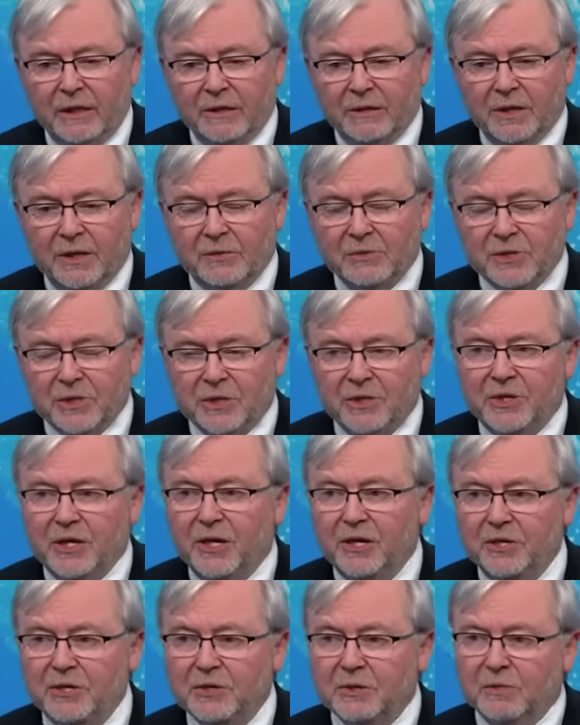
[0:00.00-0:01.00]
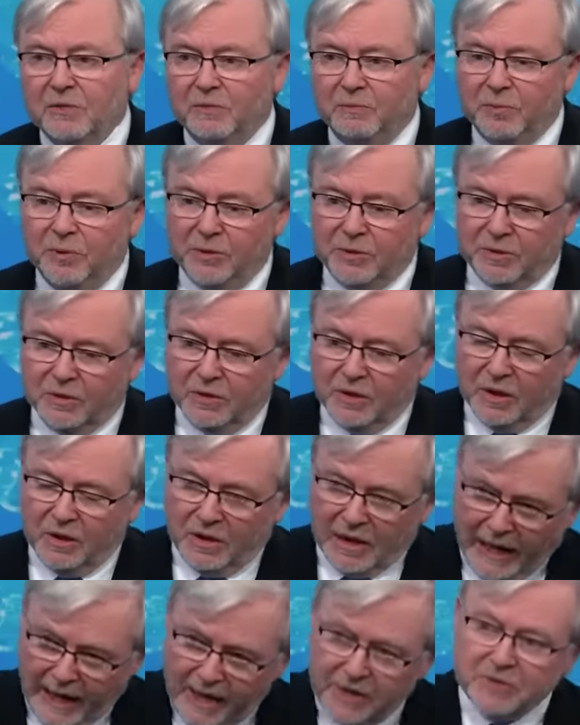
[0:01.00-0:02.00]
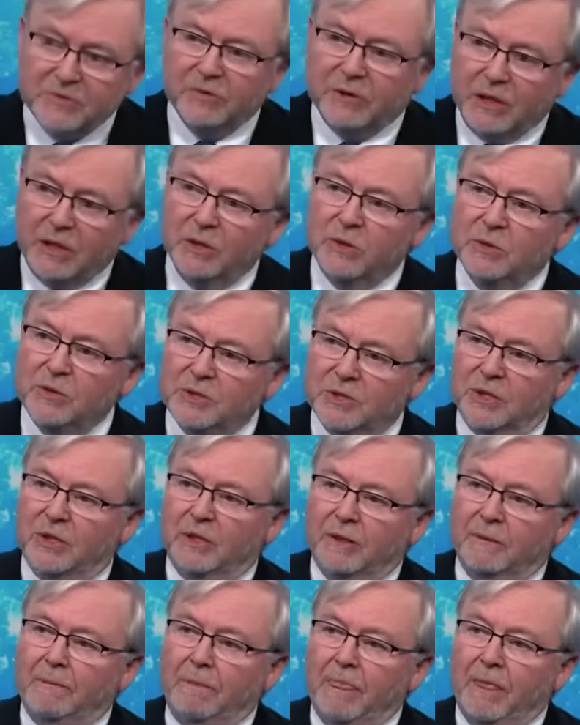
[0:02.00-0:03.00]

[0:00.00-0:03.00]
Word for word: that there was a danger of Putin actually losing